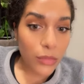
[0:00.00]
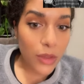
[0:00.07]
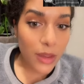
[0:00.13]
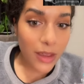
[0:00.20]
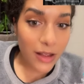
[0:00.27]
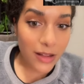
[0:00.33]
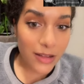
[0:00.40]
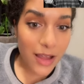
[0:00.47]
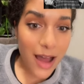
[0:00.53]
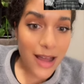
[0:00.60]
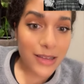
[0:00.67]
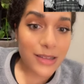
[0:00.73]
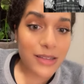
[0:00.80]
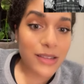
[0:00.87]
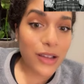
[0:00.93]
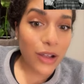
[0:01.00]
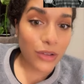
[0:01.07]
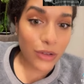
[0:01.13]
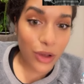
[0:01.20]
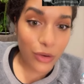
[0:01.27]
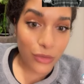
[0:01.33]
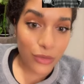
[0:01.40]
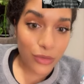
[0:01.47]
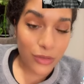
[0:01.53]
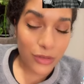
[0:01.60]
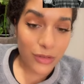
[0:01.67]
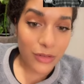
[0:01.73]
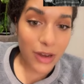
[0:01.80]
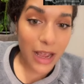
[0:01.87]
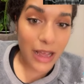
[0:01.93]
In class, alone.
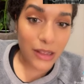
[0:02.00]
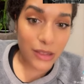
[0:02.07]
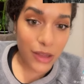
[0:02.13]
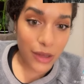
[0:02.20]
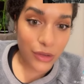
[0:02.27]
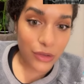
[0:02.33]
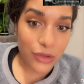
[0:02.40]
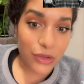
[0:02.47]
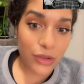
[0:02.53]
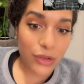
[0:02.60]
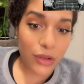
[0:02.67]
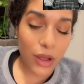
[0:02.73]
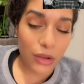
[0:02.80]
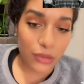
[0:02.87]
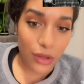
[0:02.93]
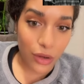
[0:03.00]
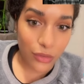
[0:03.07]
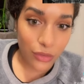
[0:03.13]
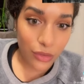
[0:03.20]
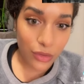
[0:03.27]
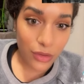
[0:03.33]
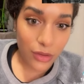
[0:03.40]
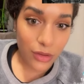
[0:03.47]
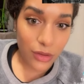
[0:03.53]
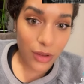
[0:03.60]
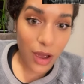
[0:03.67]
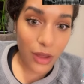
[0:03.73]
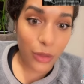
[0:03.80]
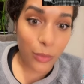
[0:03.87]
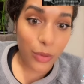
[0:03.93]
Ate lunch, alone.
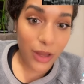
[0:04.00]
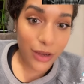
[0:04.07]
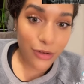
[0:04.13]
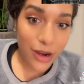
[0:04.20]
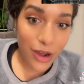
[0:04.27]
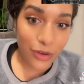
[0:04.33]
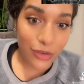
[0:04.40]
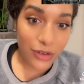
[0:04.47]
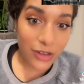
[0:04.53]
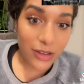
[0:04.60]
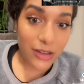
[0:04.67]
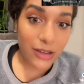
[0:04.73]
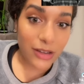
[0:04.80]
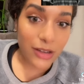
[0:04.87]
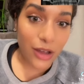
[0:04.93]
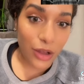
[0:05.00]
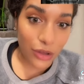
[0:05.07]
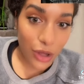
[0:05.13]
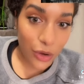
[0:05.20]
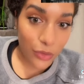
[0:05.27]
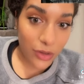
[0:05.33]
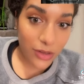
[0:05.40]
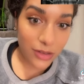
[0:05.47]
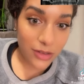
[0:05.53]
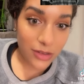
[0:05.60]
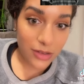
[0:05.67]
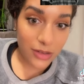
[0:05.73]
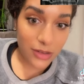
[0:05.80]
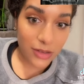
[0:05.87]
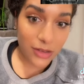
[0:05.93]
On the playground, alone.
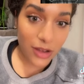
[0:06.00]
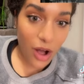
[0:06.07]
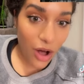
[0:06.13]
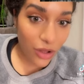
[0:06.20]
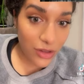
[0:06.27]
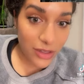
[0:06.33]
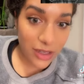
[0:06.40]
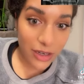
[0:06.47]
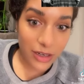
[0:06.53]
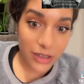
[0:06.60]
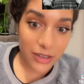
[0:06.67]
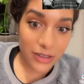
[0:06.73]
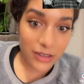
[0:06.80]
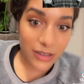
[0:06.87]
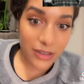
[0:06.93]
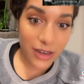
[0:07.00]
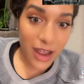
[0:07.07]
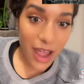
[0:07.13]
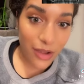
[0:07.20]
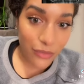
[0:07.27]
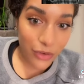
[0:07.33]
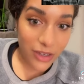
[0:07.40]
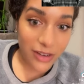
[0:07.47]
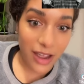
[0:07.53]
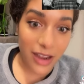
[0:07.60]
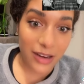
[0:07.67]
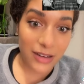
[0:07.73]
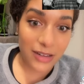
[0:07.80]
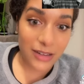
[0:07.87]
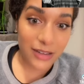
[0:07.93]
All year. Every
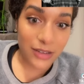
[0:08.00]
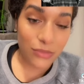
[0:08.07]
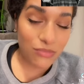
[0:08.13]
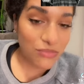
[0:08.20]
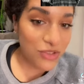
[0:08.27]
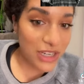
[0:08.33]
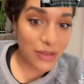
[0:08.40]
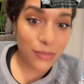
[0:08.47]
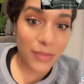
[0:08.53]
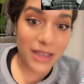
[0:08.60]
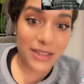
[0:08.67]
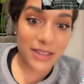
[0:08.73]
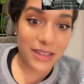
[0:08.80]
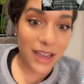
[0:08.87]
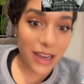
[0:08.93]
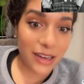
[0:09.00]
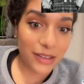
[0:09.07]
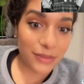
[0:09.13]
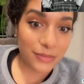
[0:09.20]
day. Didn't miss a day.